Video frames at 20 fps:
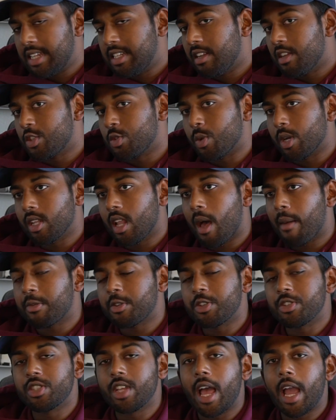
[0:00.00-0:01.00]
18-inch wheel
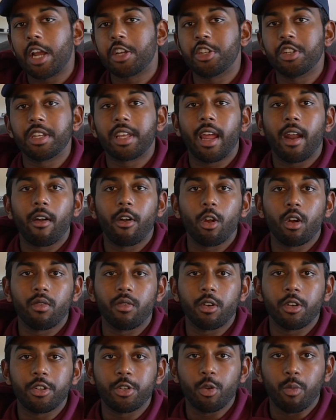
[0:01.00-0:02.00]
options actually carry
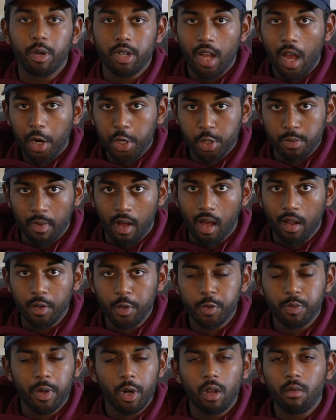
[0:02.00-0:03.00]
over to production
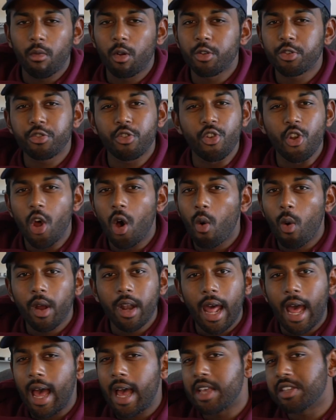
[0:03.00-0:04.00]
models, but almost no one
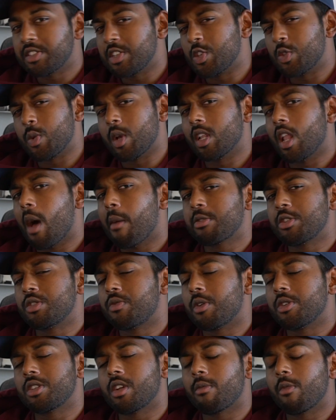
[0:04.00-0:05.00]
has these wheel options
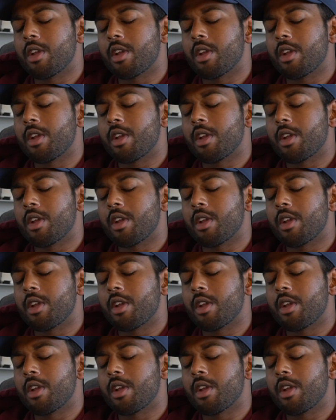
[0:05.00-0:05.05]
for some